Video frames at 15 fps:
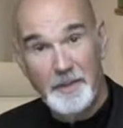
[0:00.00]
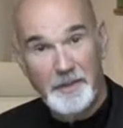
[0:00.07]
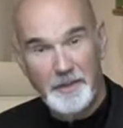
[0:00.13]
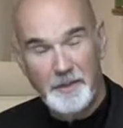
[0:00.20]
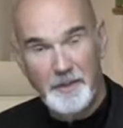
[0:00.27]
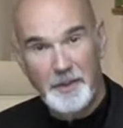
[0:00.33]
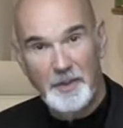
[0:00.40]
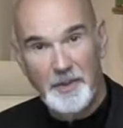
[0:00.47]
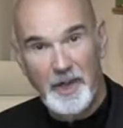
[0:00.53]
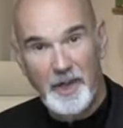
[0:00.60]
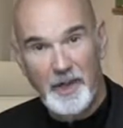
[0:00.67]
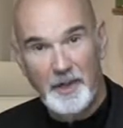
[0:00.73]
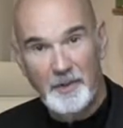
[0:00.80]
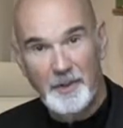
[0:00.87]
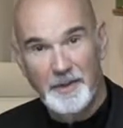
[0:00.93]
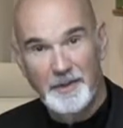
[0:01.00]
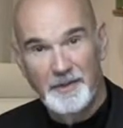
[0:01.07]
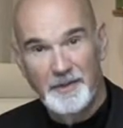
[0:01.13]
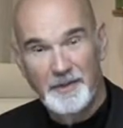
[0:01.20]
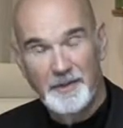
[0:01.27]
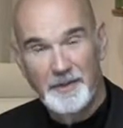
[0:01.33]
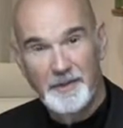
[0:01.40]
in Dubuque, Iowa.
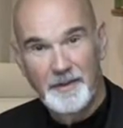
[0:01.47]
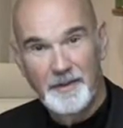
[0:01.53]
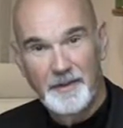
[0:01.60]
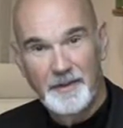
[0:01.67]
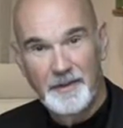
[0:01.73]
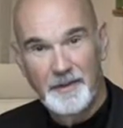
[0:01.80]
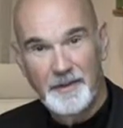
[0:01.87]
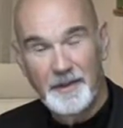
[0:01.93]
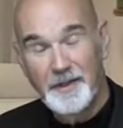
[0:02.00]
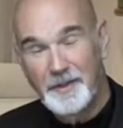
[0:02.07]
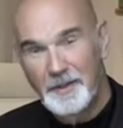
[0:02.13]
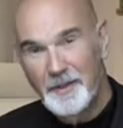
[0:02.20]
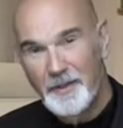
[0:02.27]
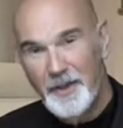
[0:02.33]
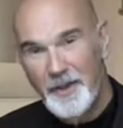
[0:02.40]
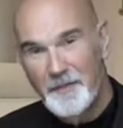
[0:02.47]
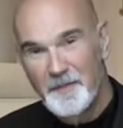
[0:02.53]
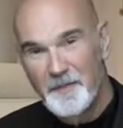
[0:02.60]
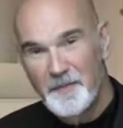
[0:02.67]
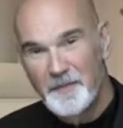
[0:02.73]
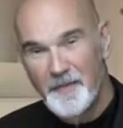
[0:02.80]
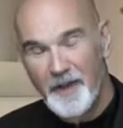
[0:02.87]
Until then,
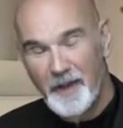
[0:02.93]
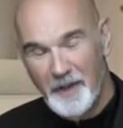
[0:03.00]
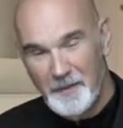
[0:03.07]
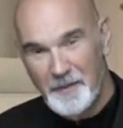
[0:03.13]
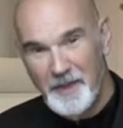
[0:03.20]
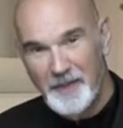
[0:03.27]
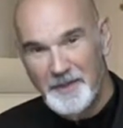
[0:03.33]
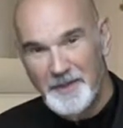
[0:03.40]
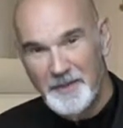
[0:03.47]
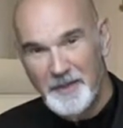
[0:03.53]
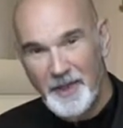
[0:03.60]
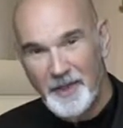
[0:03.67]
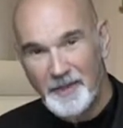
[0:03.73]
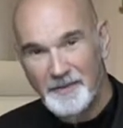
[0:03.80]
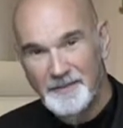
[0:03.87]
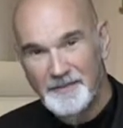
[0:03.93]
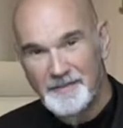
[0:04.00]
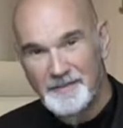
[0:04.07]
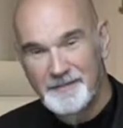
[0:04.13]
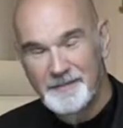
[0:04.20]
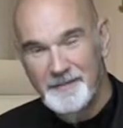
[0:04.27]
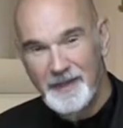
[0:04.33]
I'm Mel Zabel.
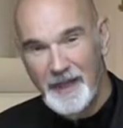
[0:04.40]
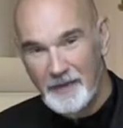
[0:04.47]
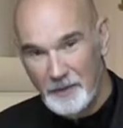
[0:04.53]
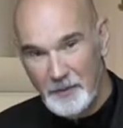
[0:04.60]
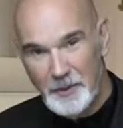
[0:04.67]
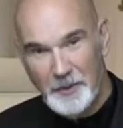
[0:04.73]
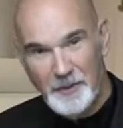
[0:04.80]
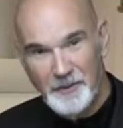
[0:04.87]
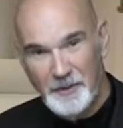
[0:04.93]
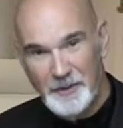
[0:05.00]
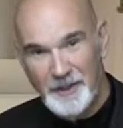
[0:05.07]
Have a beautiful